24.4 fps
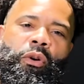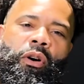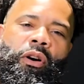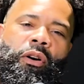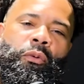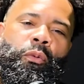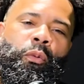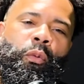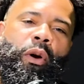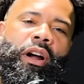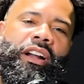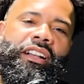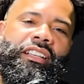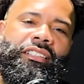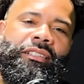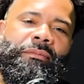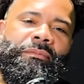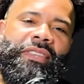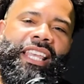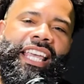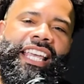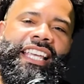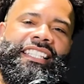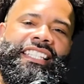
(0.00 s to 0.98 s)
what are some
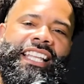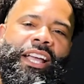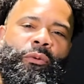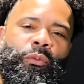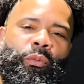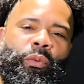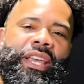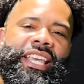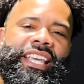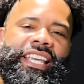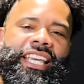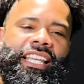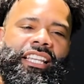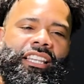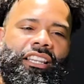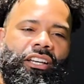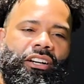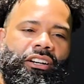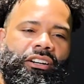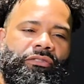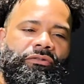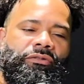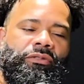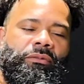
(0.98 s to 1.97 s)
things that we can
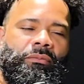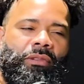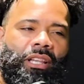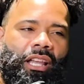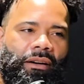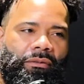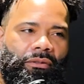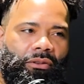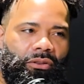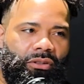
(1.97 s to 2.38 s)
learn from Love on the